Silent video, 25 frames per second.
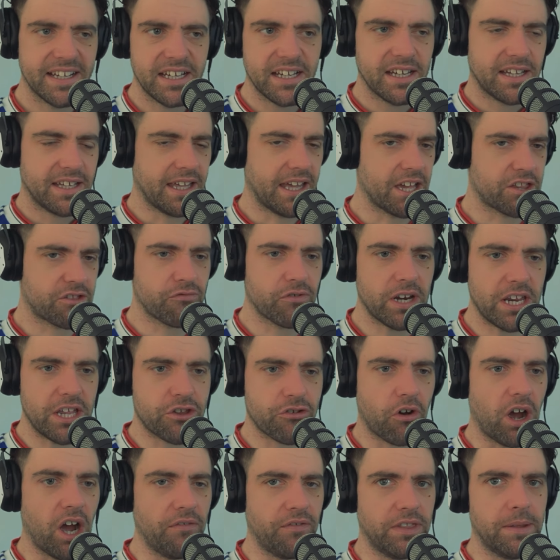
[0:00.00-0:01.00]
Yeah, it's really
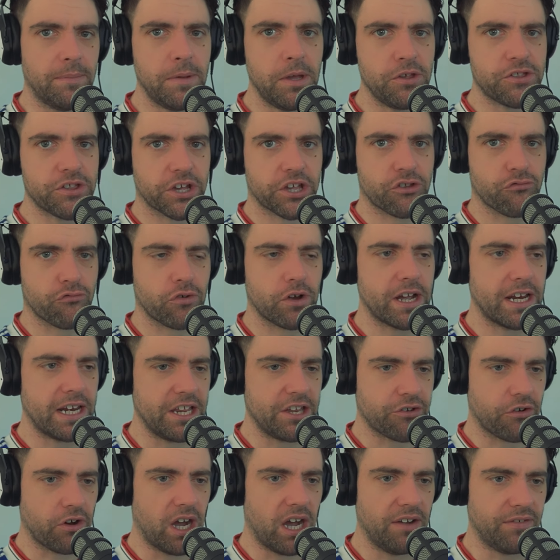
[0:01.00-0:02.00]
driving. The music's really
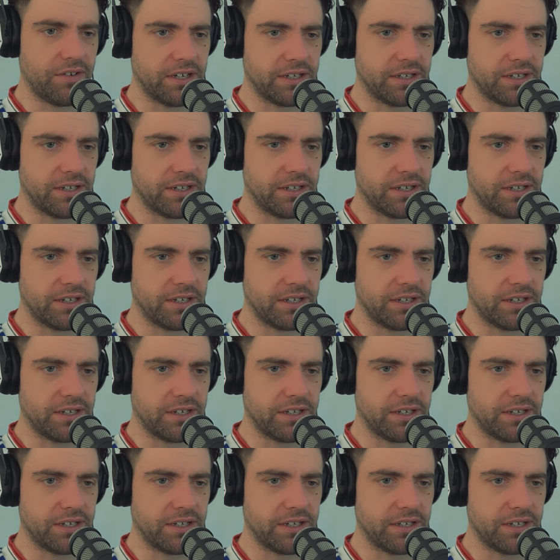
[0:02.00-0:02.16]
driving.